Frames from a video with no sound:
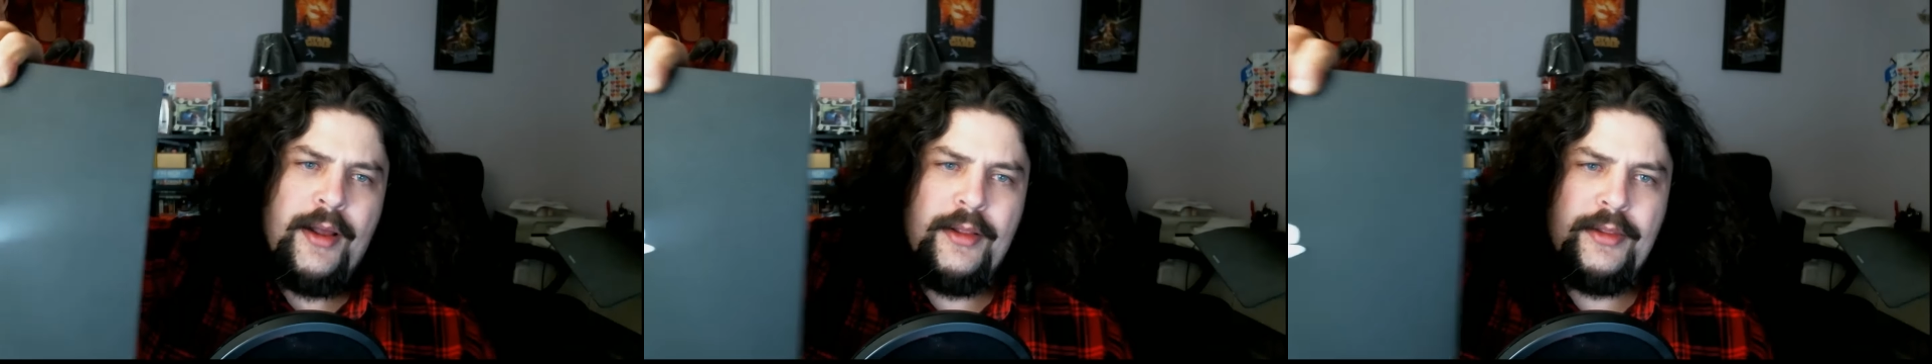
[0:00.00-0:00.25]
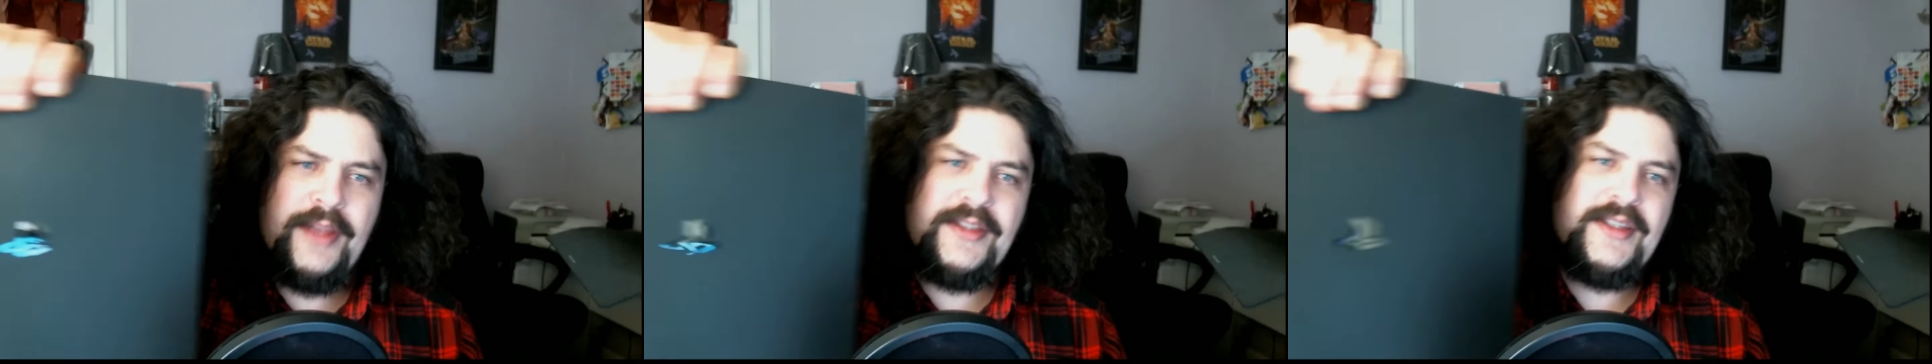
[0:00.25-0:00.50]

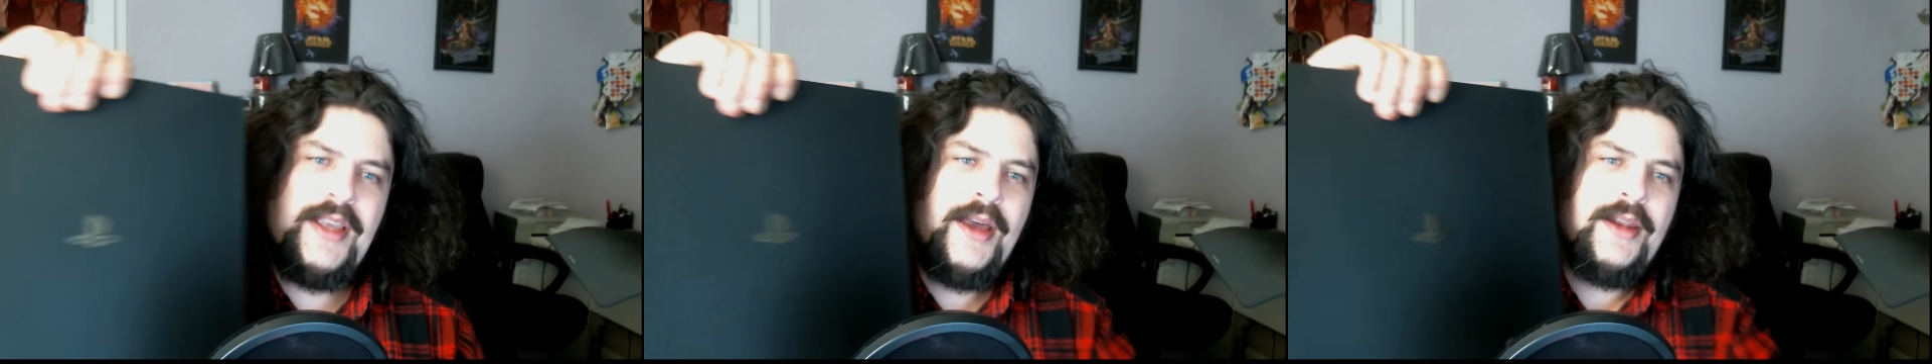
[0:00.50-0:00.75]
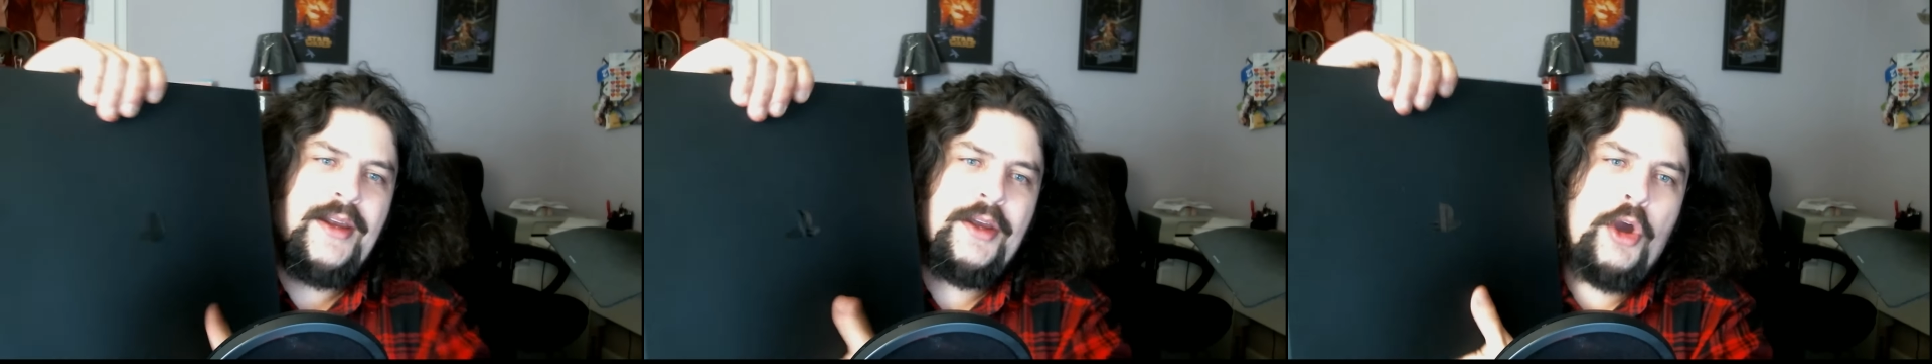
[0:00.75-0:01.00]
let's
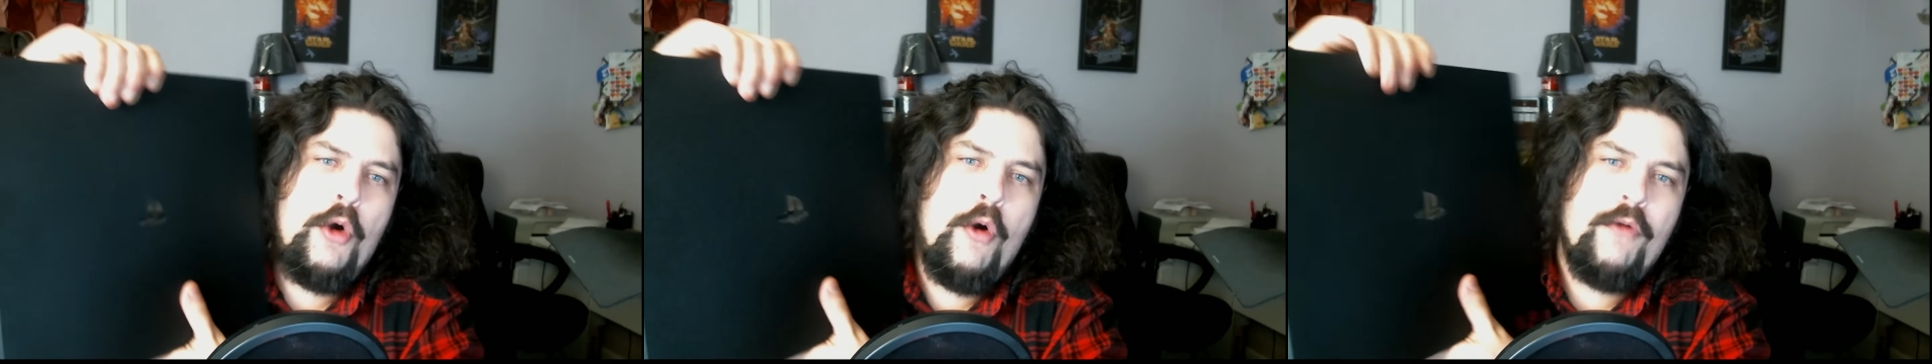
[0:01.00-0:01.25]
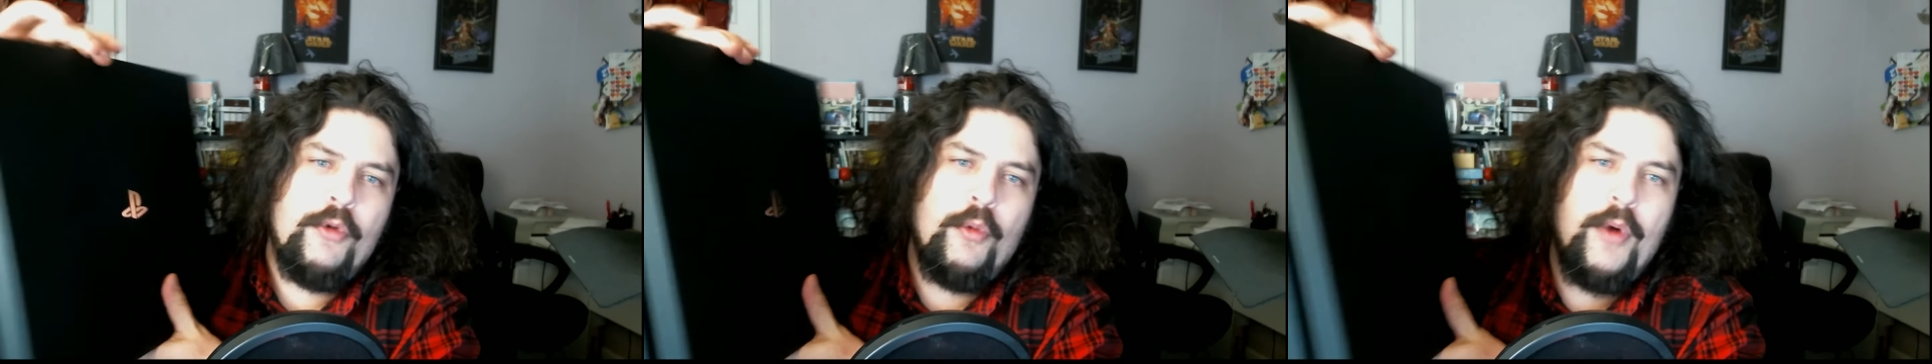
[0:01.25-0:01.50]
kind of go
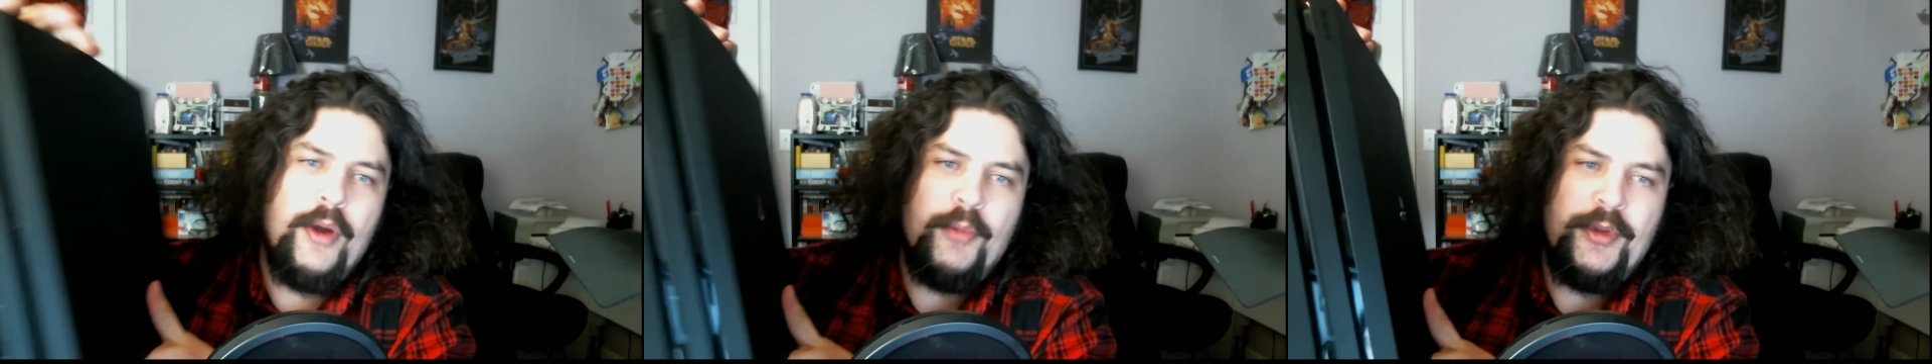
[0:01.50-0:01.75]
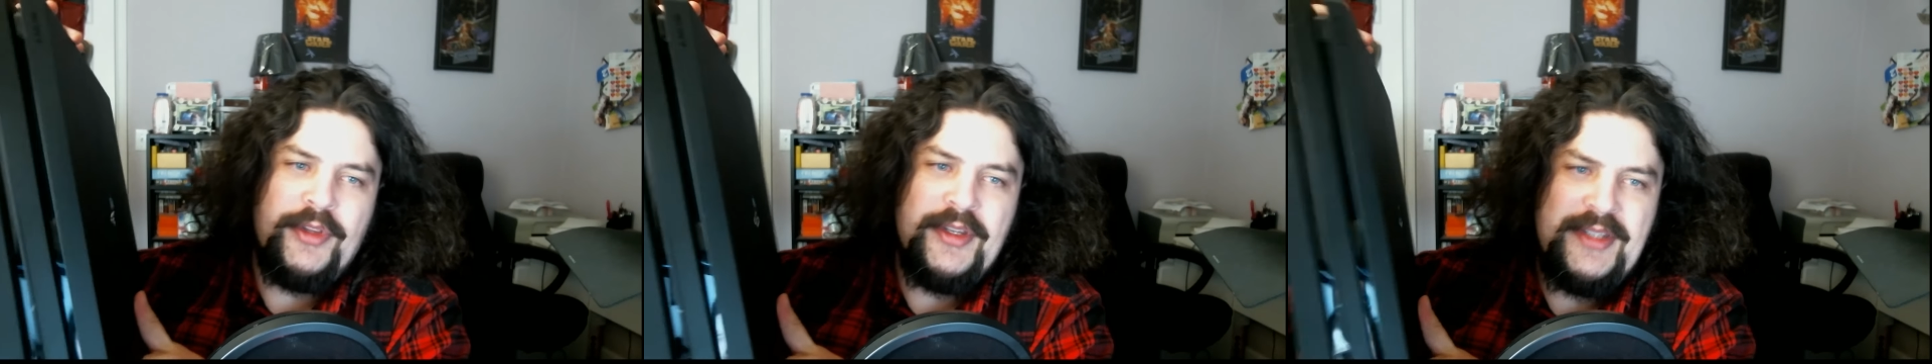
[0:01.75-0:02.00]
over
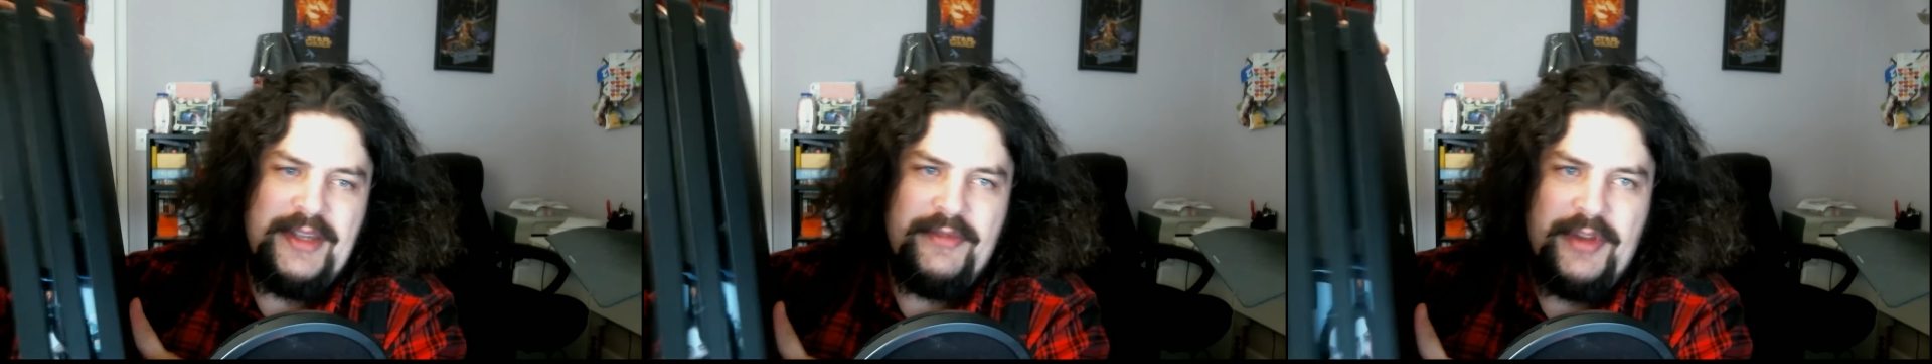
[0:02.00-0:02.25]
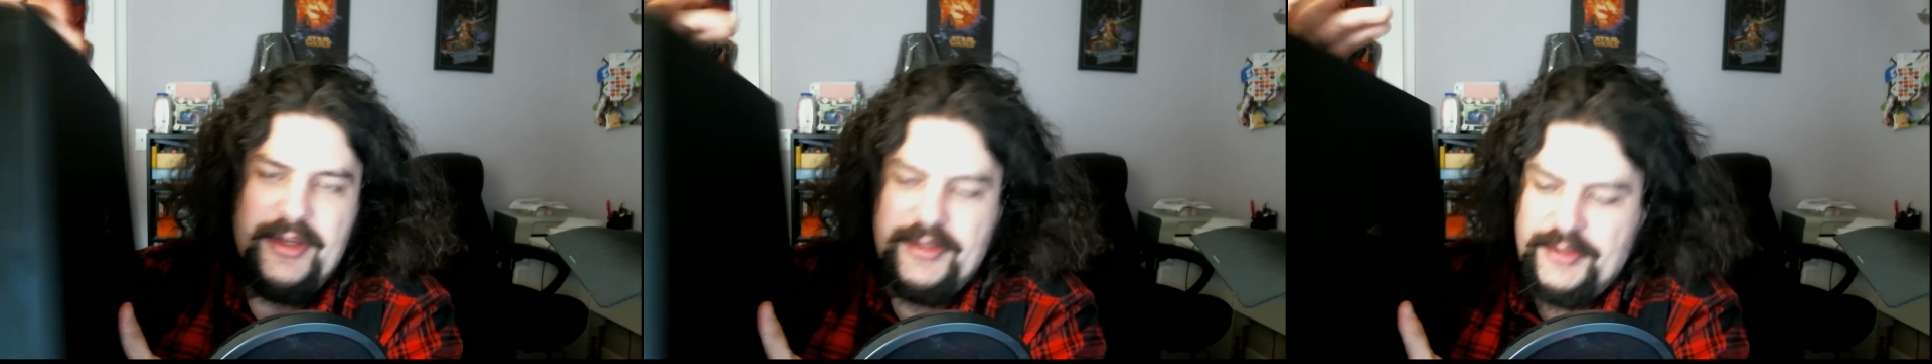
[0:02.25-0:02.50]
what this
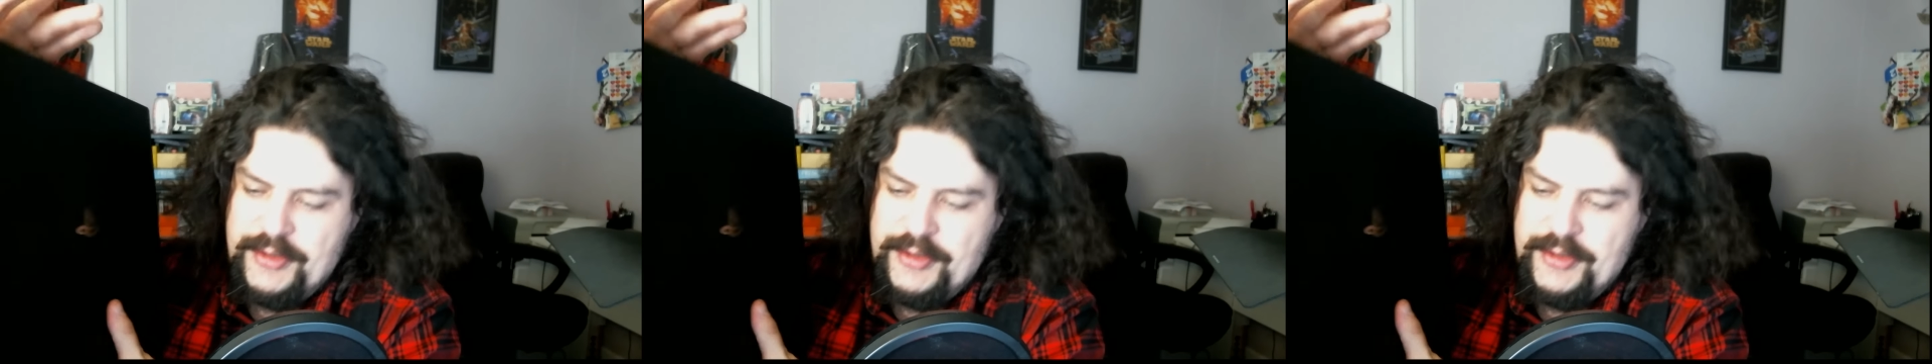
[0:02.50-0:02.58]
even is.